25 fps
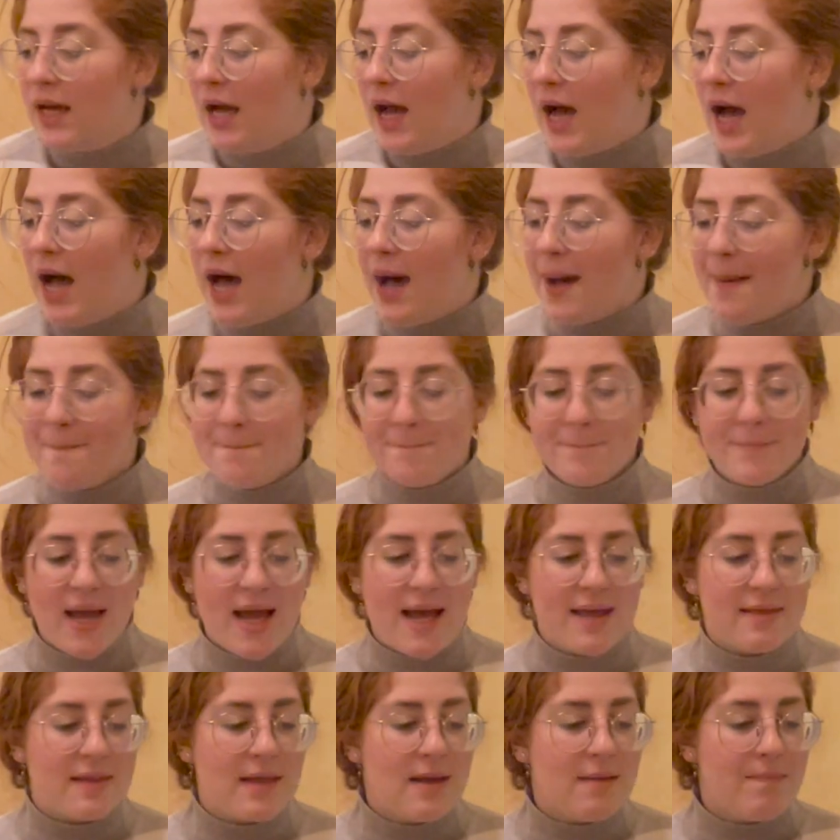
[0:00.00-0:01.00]

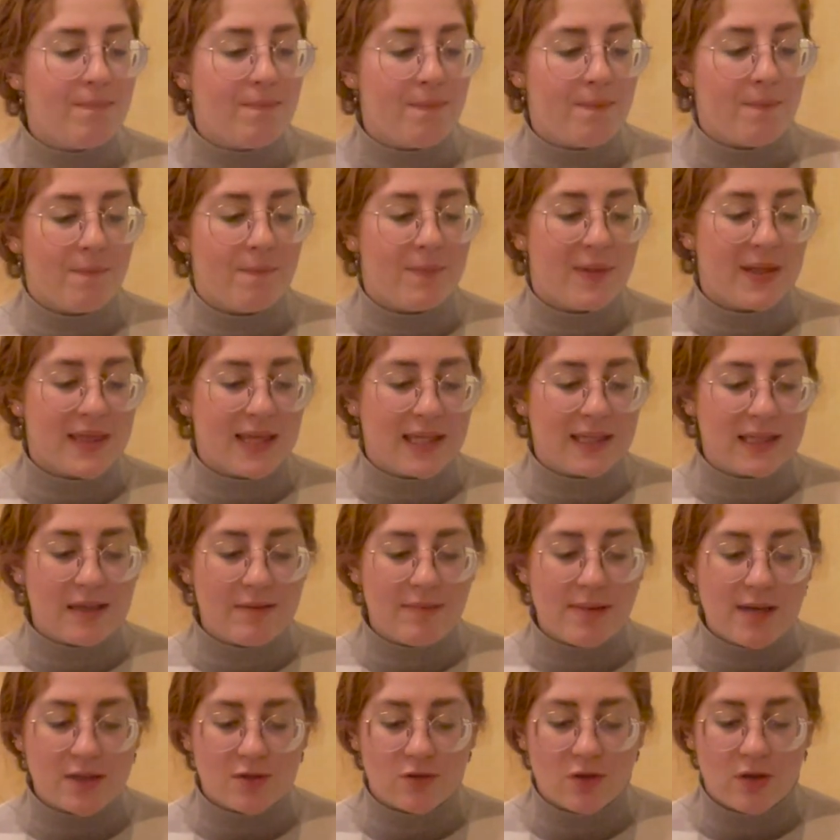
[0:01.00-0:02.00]
And then Vicente
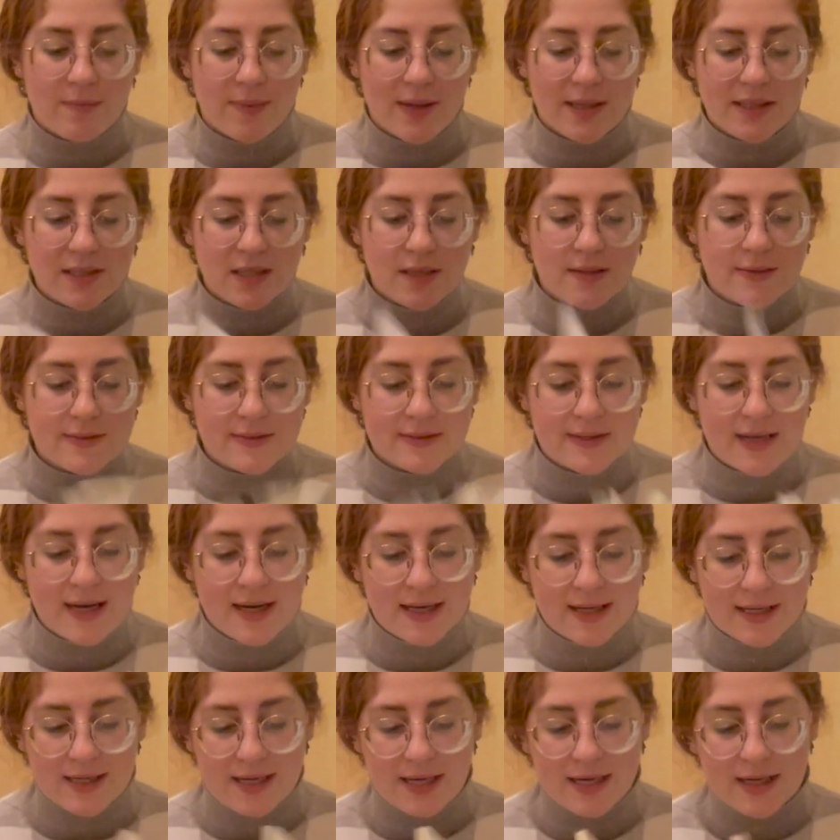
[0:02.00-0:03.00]
Blasco Ibáñez,
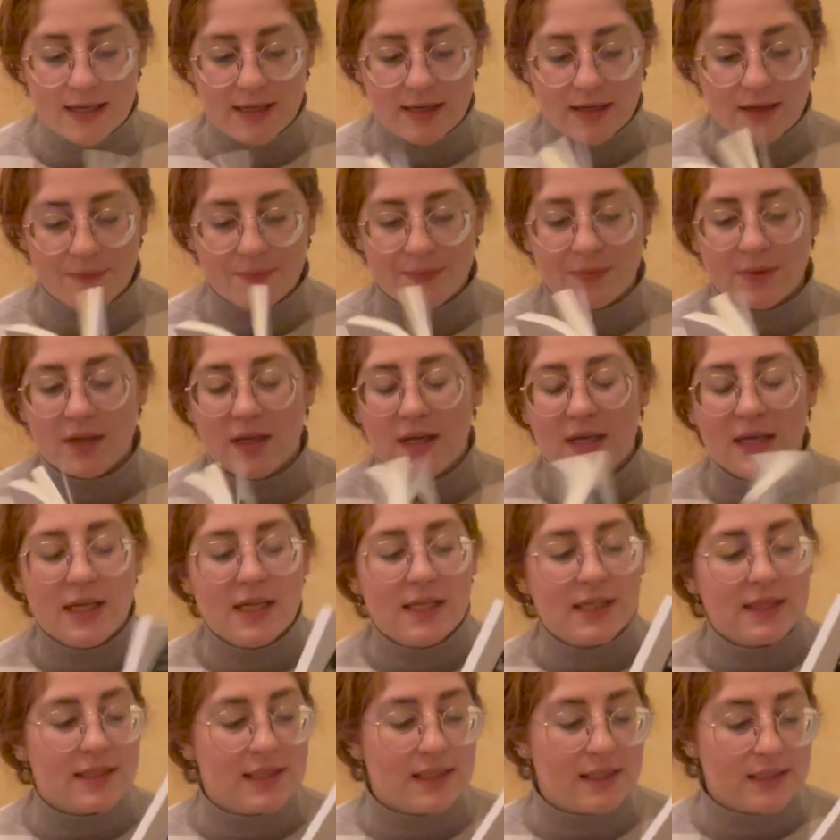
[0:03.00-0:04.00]
Sangre y Arena.
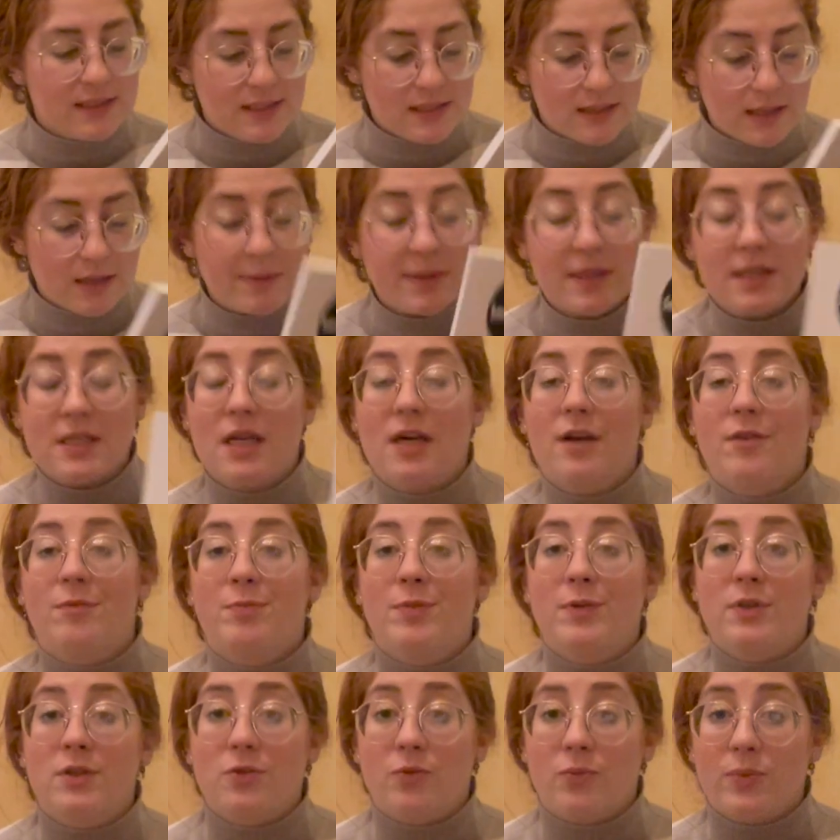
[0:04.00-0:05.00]
This is gonna be a tough
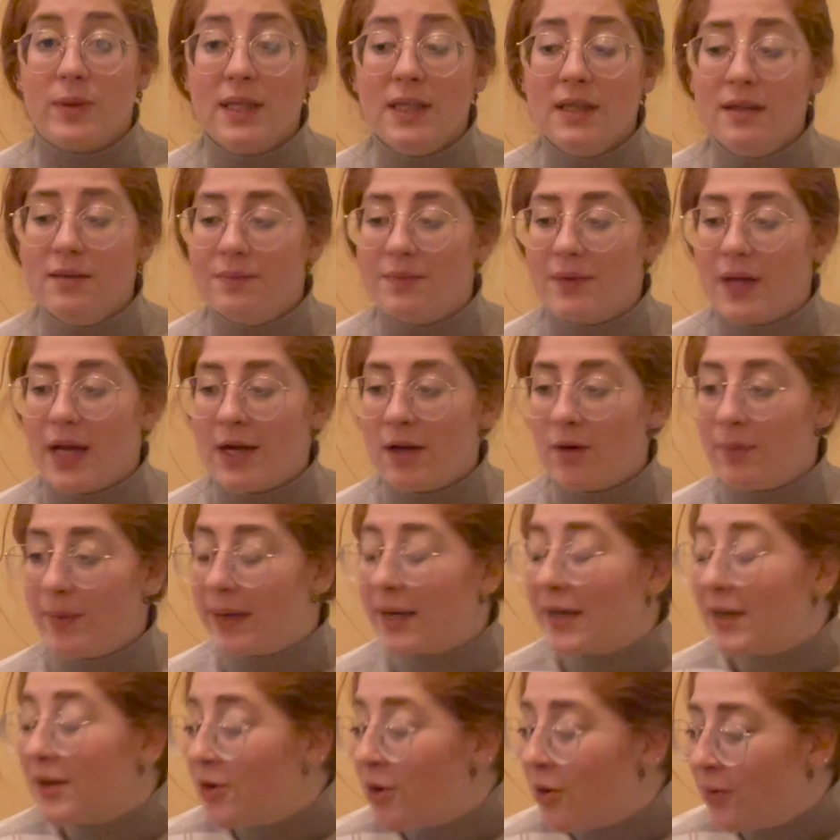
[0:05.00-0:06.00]
book to read. I
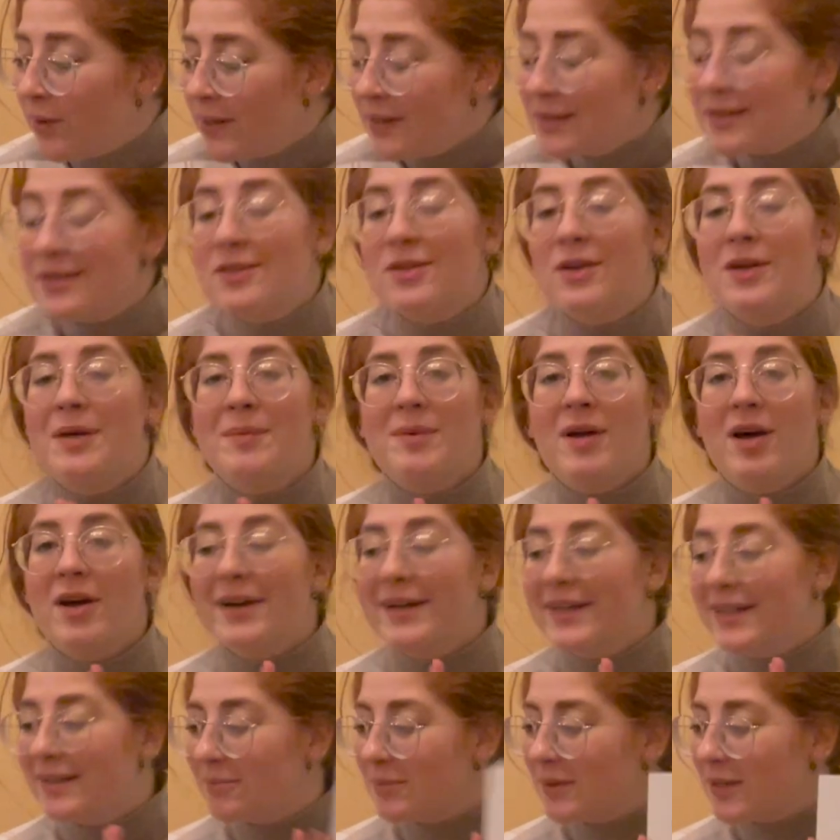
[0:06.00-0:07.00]
already know it, so I'm not
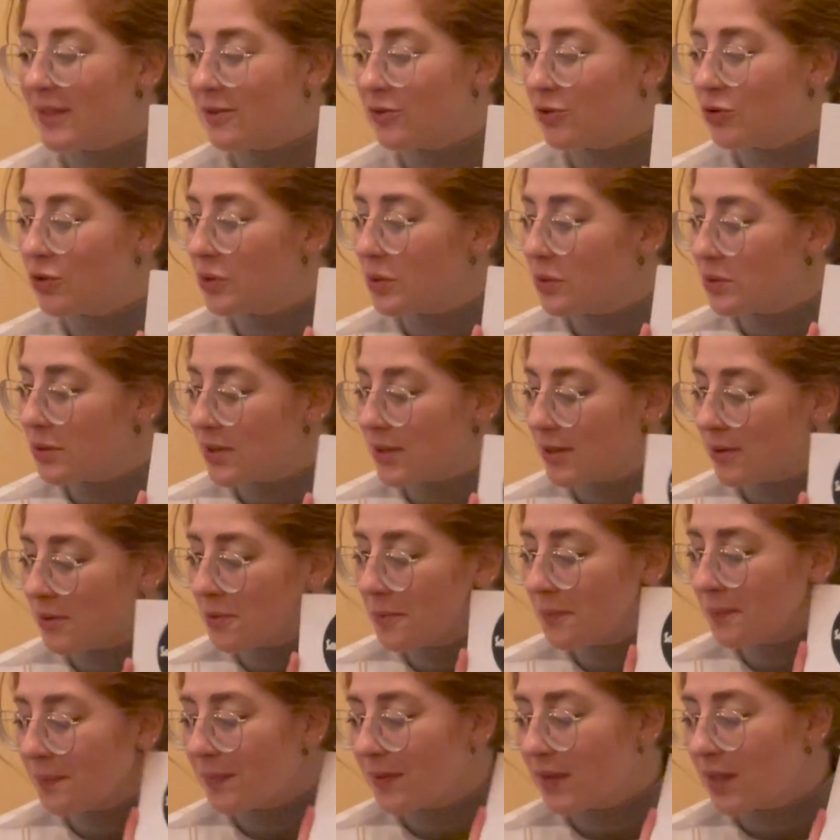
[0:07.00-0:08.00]
gonna be
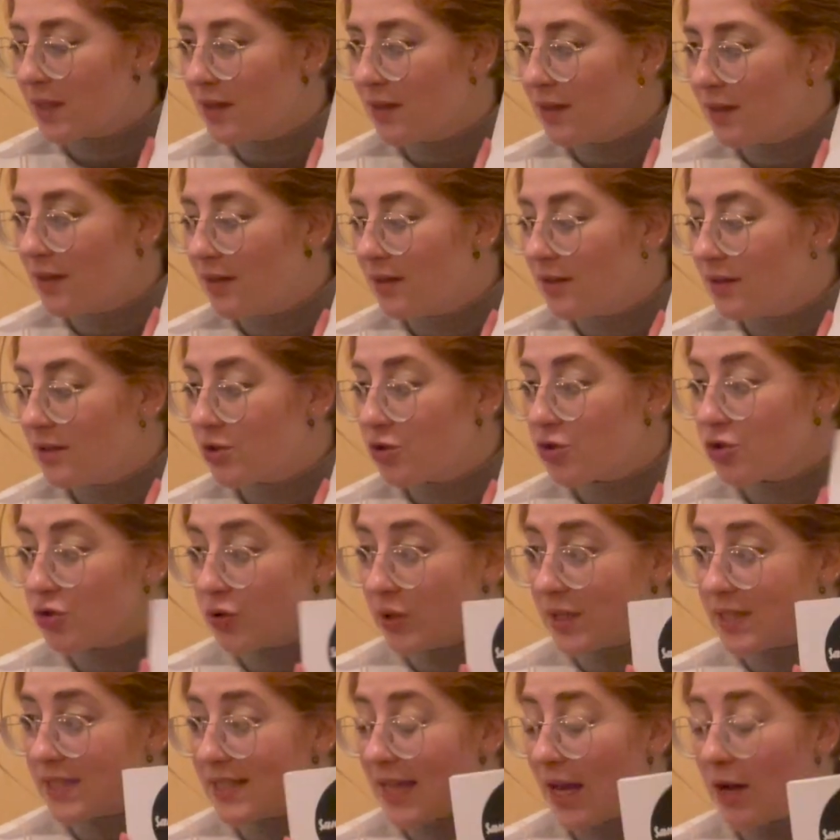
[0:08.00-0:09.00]
too
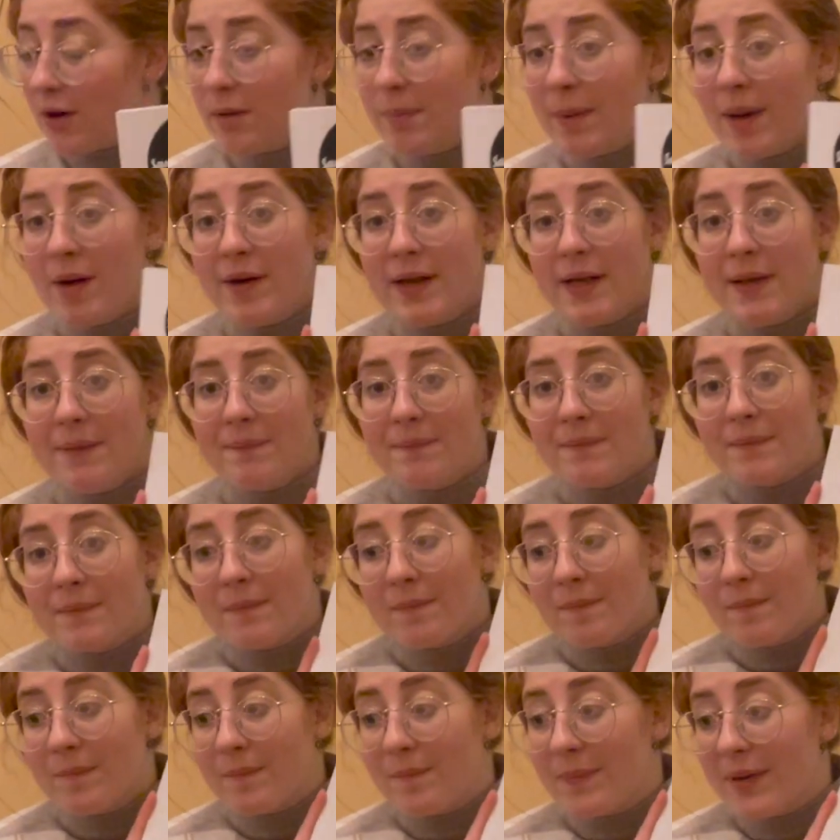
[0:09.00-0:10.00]
stressed out about it,
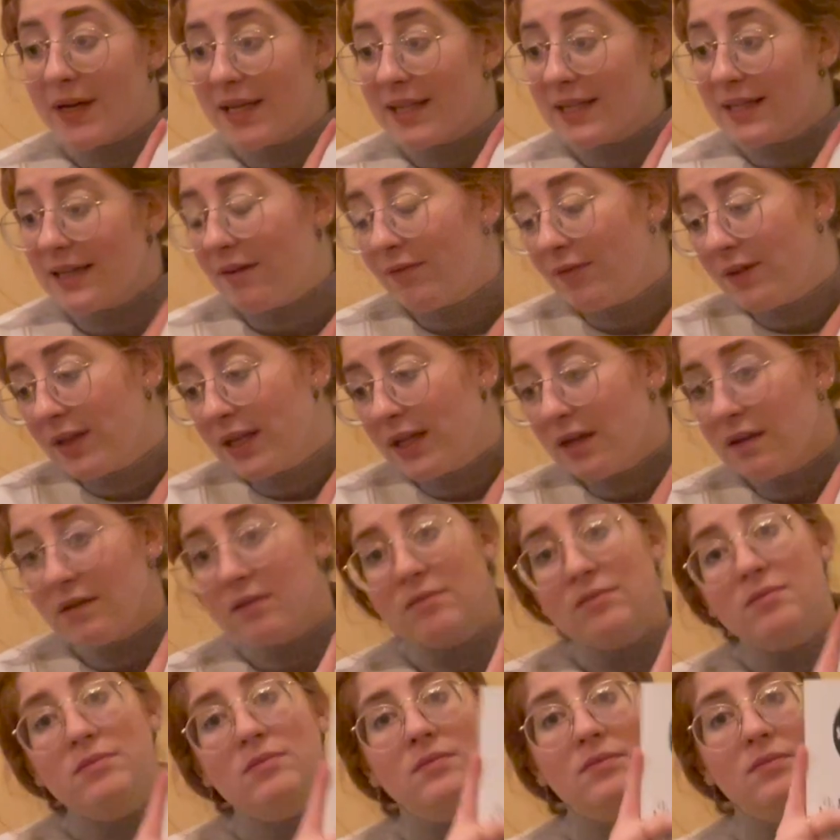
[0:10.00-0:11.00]
but definitely
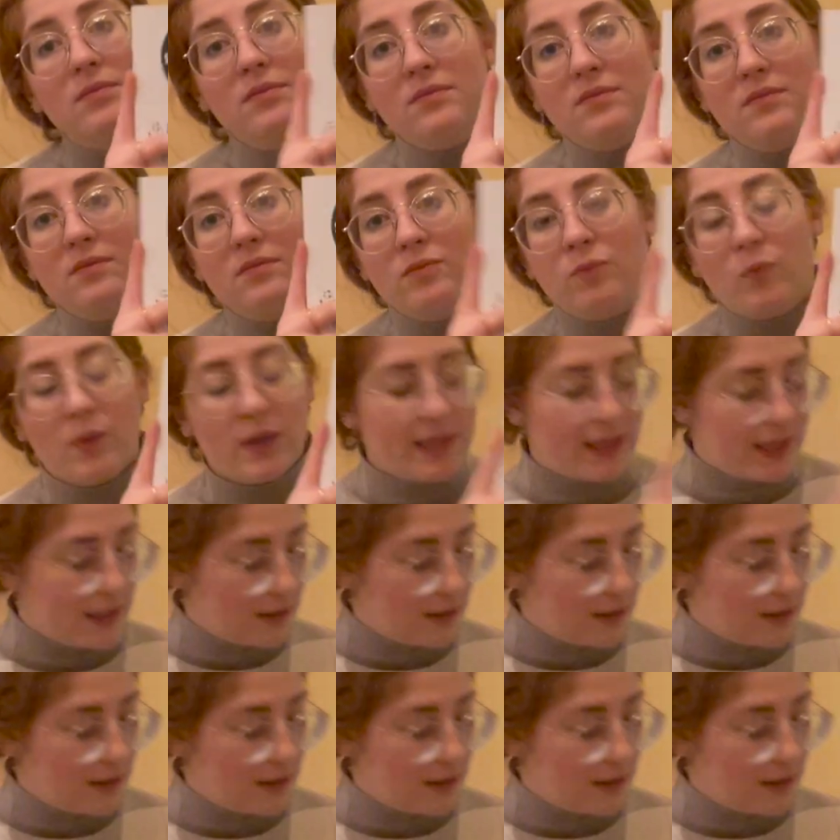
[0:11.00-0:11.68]
want to get